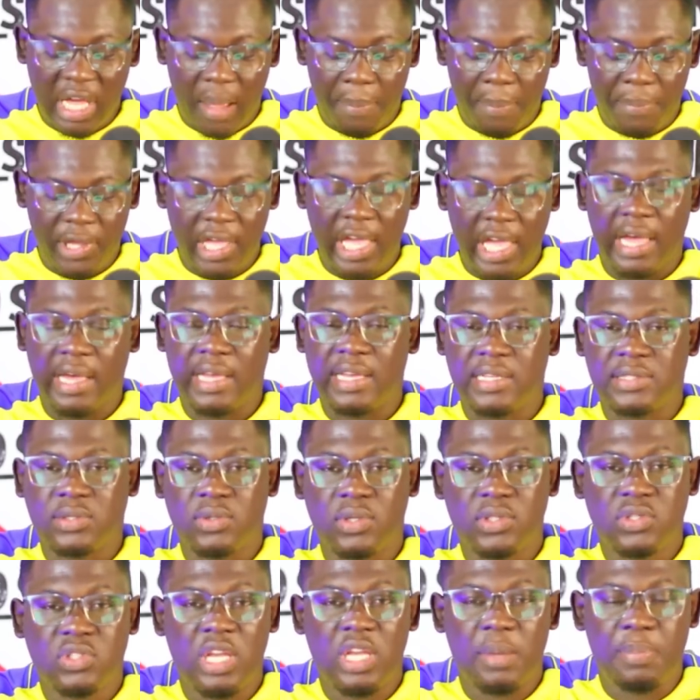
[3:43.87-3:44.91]
Apia is
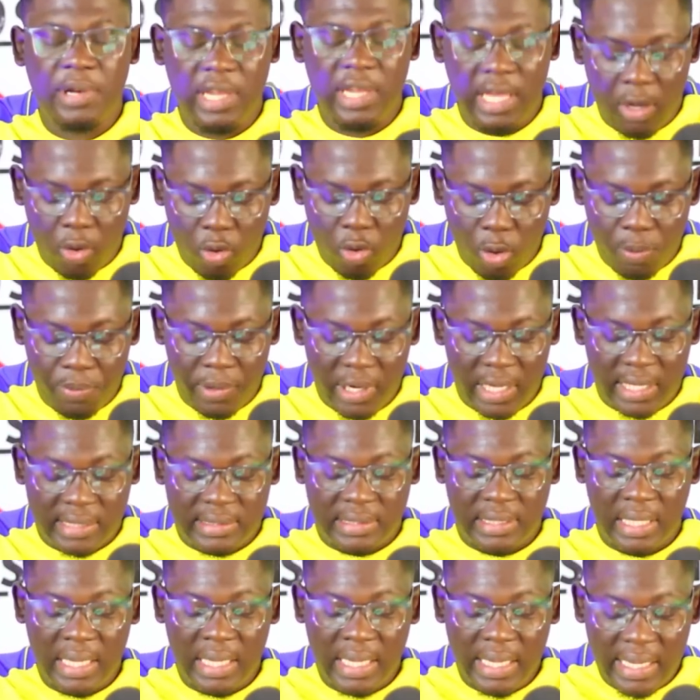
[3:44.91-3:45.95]
also a player who
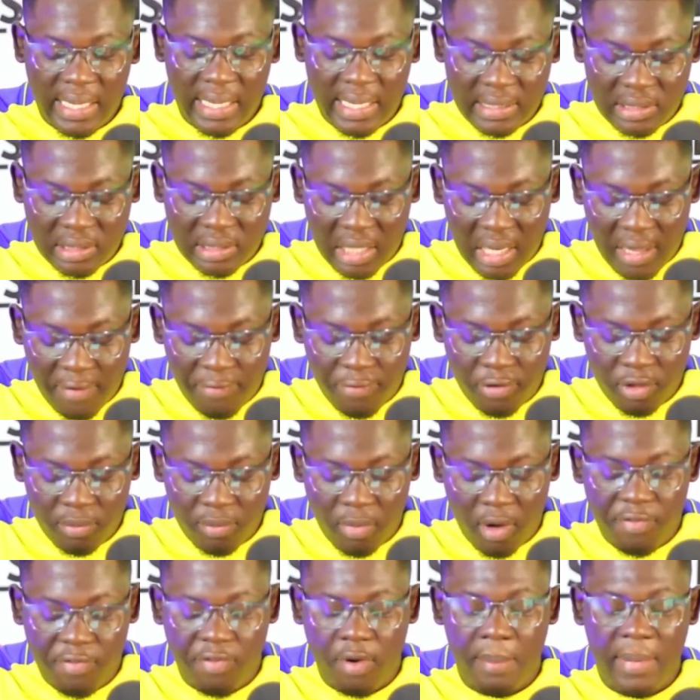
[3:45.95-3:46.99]
plays his club
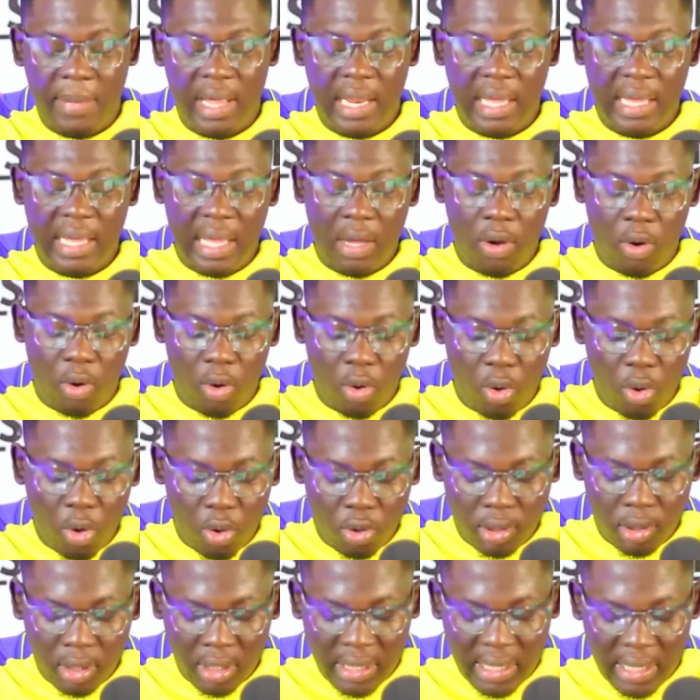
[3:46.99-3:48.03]
football for Malaga on
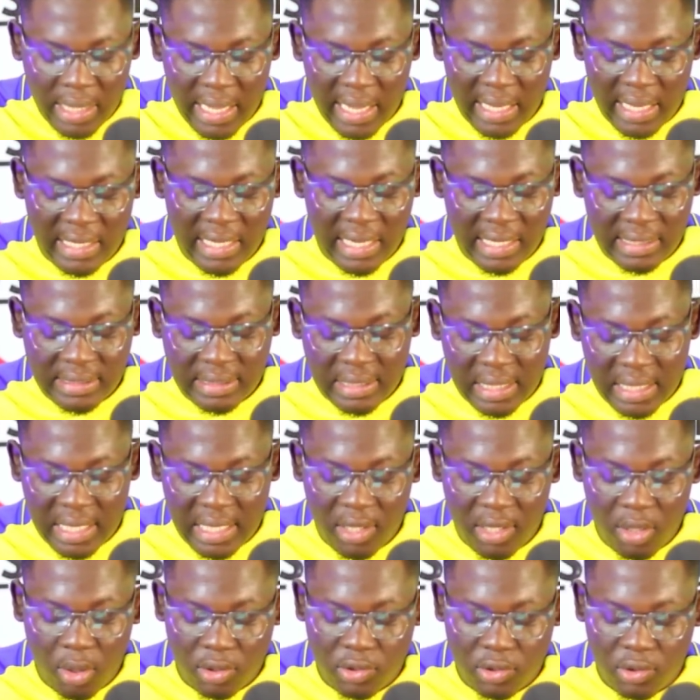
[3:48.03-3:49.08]
loan, and yesterday
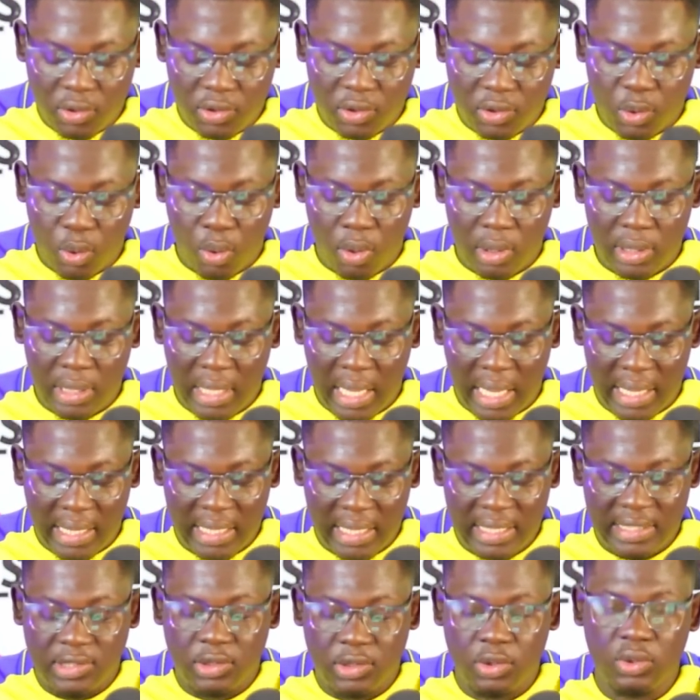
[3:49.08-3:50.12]
he also scored
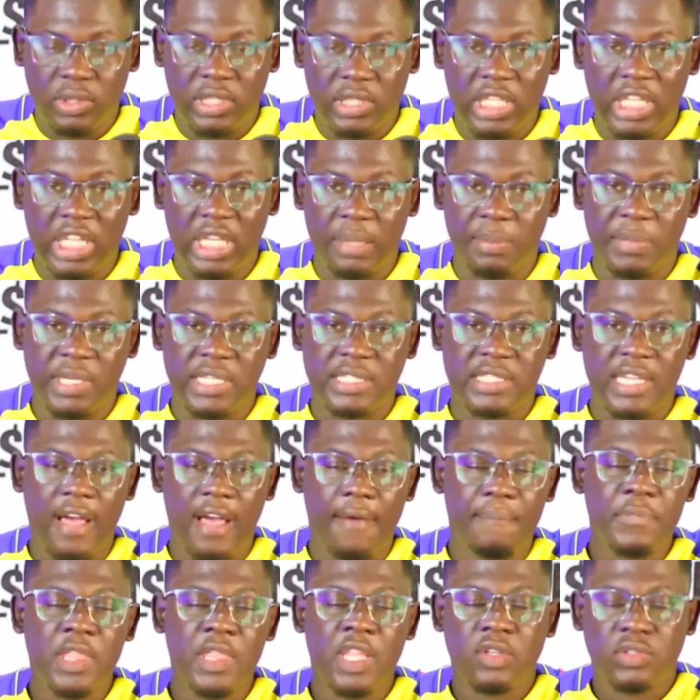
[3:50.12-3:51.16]
against UD Ibiza.
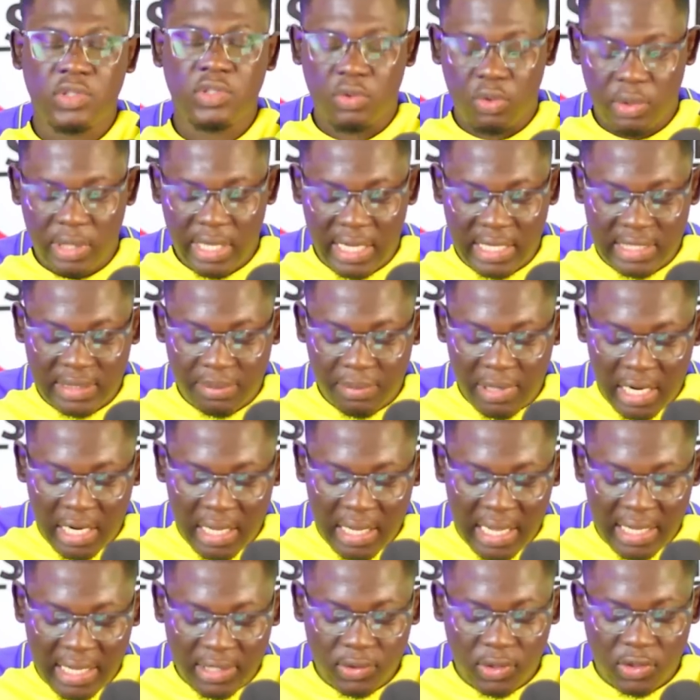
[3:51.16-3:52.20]
So yes,
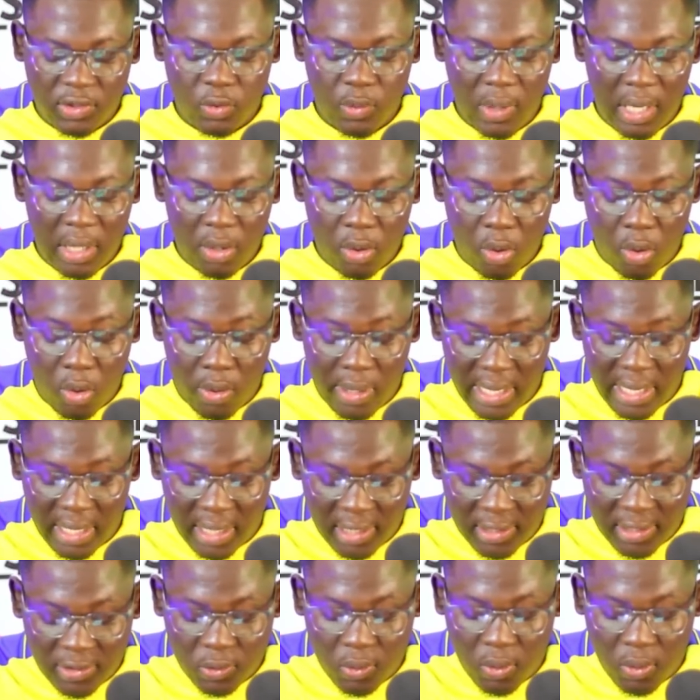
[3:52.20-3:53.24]
Malaga, it was 1-1, and
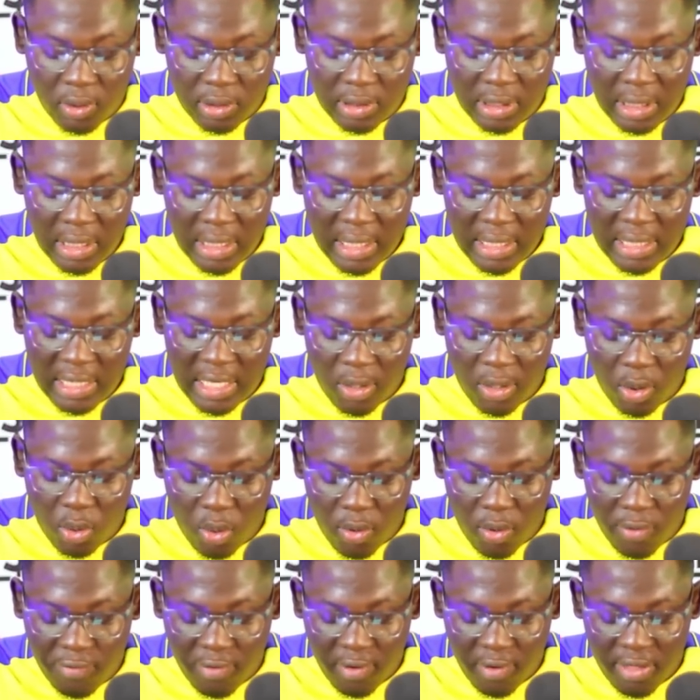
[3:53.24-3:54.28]
he scored the
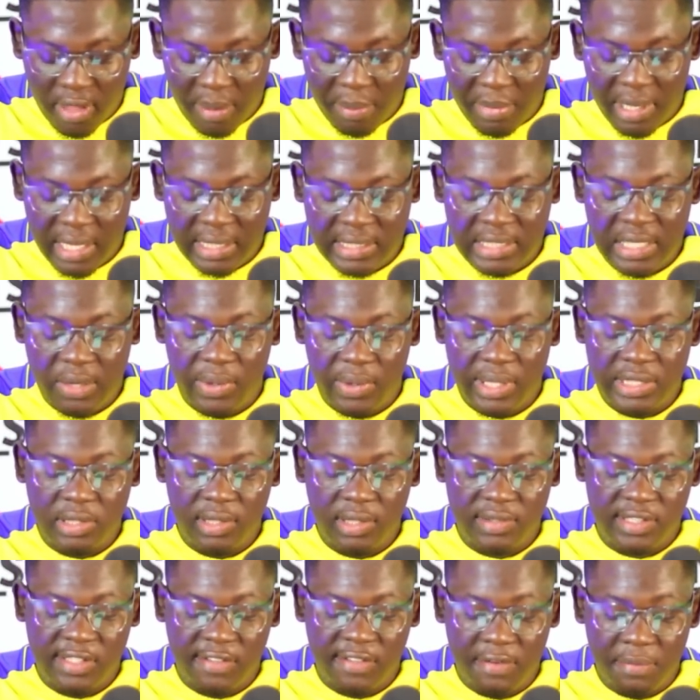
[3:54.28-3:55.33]
goal for them, getting a rating
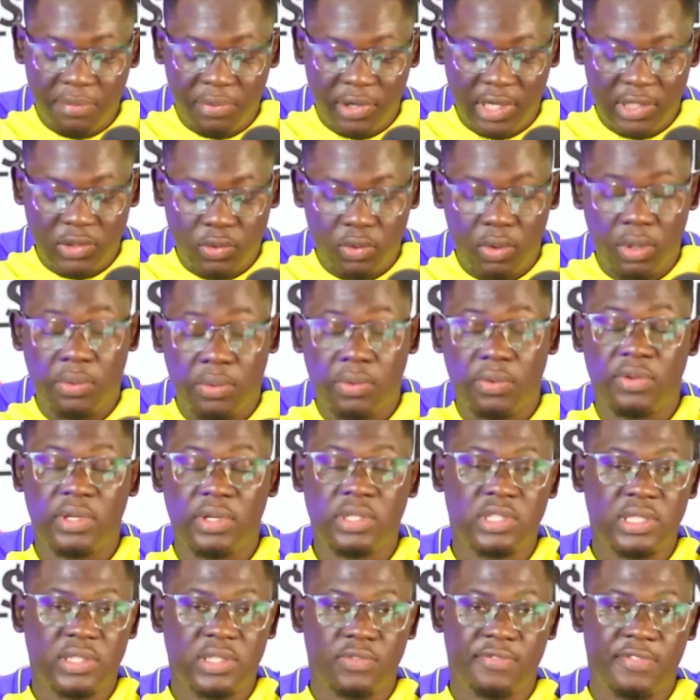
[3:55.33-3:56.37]
of 7.1,
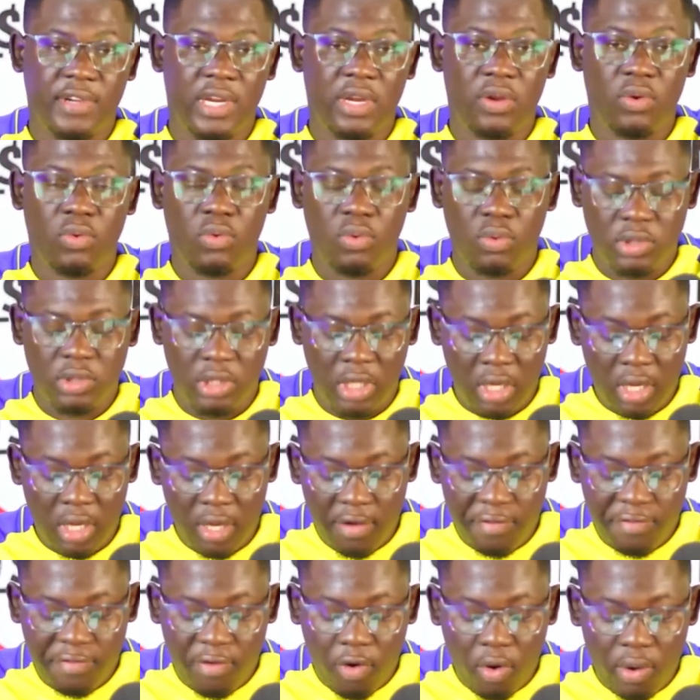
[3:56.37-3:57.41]
which is very good
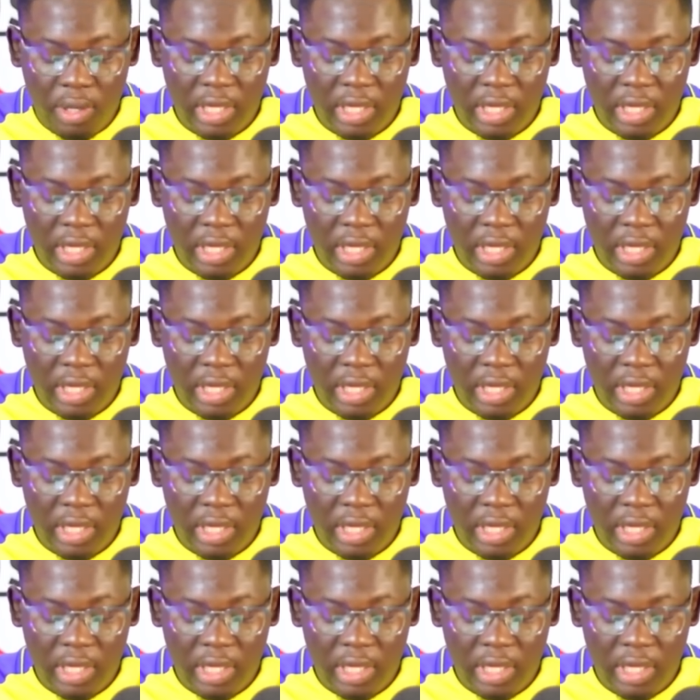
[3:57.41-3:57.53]
for